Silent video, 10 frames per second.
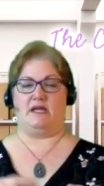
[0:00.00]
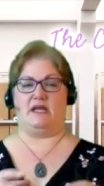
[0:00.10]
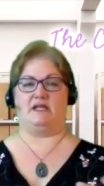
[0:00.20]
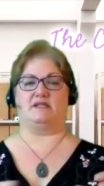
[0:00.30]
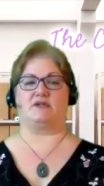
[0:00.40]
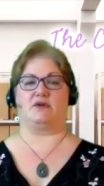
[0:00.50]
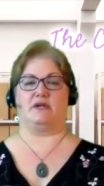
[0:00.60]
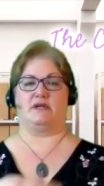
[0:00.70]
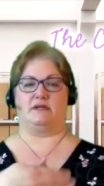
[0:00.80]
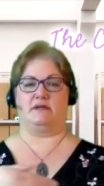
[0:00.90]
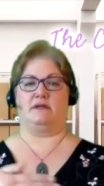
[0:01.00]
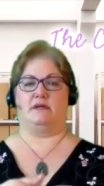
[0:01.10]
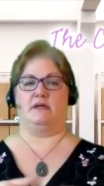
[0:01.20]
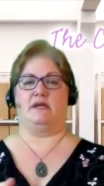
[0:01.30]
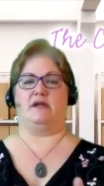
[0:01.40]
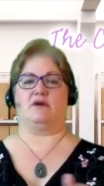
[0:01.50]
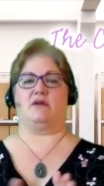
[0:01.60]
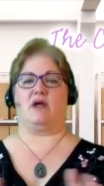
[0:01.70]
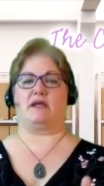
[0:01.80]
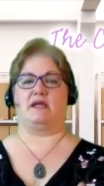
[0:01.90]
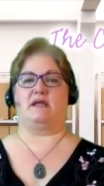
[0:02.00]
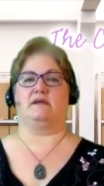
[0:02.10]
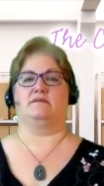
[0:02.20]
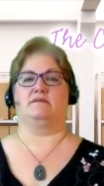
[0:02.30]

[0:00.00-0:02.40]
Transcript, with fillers: inserted interlocking